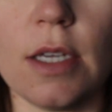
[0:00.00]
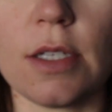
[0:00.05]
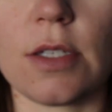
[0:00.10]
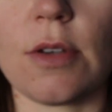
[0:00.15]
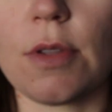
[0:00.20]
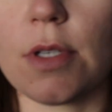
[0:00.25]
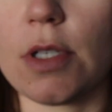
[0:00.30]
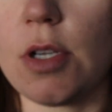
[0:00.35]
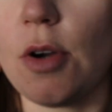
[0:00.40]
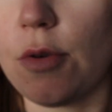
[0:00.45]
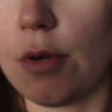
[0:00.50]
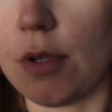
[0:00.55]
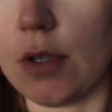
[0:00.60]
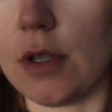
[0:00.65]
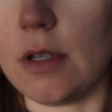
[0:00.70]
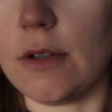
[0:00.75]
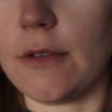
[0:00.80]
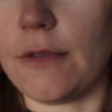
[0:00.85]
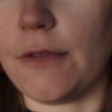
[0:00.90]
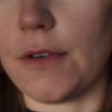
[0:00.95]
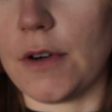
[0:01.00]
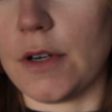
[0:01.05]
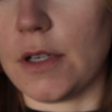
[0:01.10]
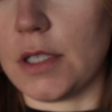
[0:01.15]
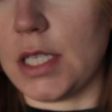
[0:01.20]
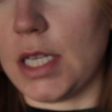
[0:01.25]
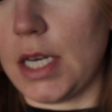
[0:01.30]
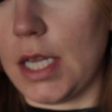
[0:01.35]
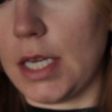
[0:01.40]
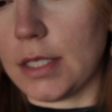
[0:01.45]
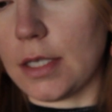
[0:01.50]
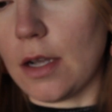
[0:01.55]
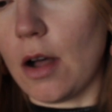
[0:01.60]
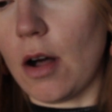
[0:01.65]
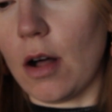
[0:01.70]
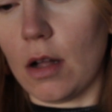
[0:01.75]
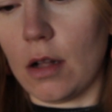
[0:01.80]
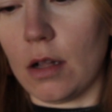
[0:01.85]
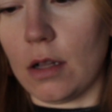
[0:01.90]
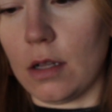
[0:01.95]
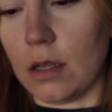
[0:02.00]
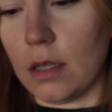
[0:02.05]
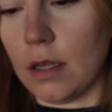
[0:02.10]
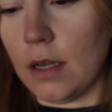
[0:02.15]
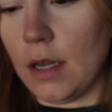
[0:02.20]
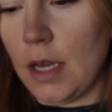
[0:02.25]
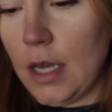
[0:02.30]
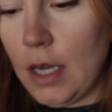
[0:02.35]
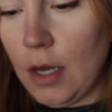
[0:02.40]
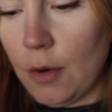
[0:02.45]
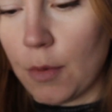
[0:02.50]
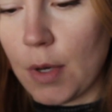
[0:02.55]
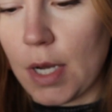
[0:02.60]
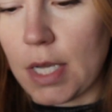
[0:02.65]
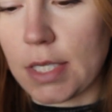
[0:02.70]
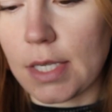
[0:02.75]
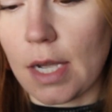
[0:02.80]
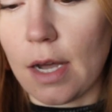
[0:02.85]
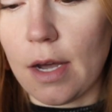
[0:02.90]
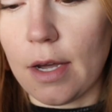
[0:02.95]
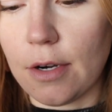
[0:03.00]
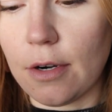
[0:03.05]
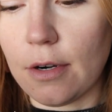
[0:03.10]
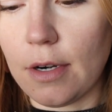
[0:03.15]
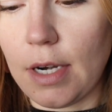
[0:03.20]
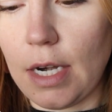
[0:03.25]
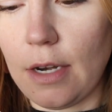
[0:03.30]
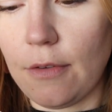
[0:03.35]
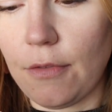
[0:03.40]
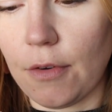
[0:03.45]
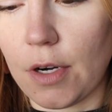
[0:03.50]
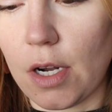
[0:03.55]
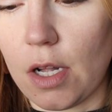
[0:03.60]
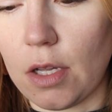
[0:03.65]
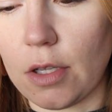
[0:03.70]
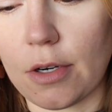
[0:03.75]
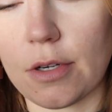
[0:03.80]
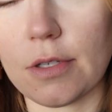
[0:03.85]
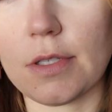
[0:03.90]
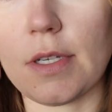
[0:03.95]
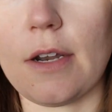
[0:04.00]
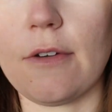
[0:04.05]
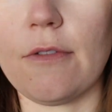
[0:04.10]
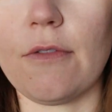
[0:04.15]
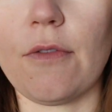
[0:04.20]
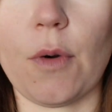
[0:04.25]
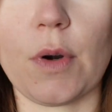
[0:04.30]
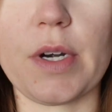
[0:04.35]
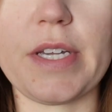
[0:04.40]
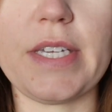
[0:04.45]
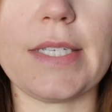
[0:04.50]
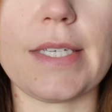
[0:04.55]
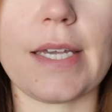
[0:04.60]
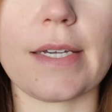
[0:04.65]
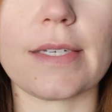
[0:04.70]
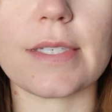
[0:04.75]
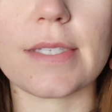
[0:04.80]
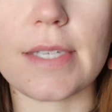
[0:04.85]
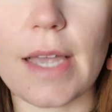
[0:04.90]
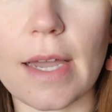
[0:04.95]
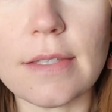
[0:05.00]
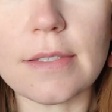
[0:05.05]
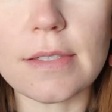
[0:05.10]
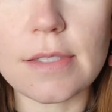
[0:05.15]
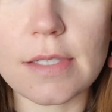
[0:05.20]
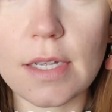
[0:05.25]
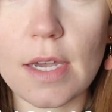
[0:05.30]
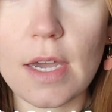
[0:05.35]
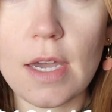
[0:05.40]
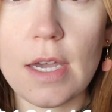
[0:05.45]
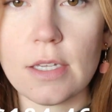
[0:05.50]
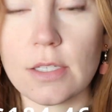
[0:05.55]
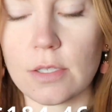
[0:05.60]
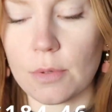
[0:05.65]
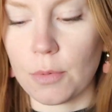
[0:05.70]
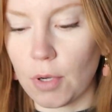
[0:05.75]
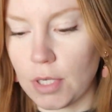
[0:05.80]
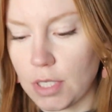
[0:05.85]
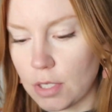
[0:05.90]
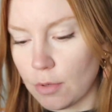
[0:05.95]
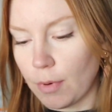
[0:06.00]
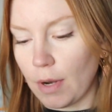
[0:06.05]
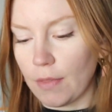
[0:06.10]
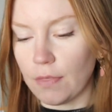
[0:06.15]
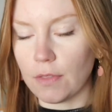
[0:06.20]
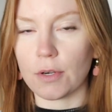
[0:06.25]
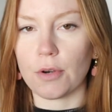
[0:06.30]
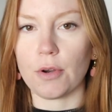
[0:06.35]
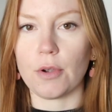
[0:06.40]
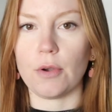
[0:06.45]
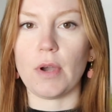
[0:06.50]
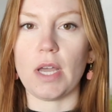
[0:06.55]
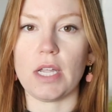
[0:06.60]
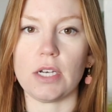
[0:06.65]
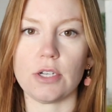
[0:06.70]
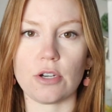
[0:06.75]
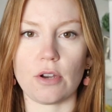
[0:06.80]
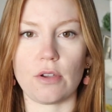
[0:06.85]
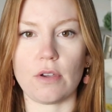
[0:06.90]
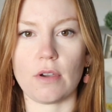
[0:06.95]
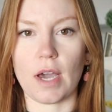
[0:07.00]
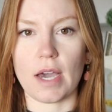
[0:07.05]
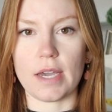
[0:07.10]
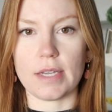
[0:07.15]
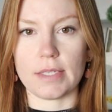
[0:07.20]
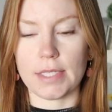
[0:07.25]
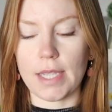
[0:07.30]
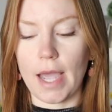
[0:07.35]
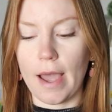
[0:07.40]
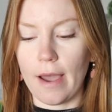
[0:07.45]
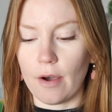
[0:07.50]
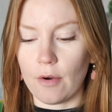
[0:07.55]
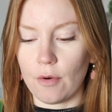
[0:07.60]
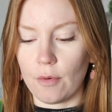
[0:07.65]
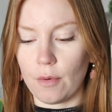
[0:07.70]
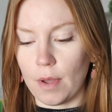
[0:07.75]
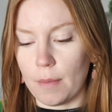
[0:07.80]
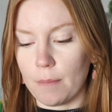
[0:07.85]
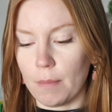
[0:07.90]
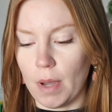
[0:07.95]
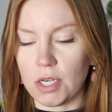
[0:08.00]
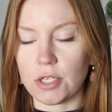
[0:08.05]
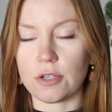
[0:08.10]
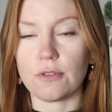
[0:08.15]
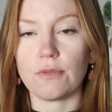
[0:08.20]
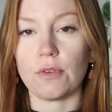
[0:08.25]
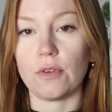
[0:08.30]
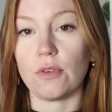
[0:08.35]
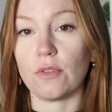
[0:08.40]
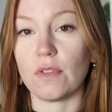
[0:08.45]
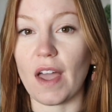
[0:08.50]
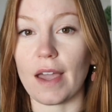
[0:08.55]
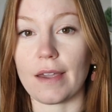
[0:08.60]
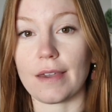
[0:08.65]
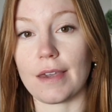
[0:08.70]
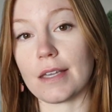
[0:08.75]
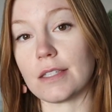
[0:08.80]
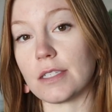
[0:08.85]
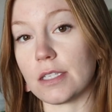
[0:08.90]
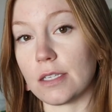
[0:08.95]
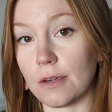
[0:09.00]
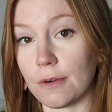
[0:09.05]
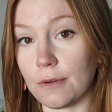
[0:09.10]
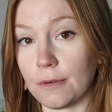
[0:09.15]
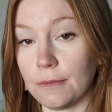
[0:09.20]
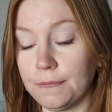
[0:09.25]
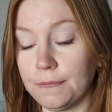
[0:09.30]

So the total for today's haul was $184.46. So I'm going to run through and show you guys how much food that gets you.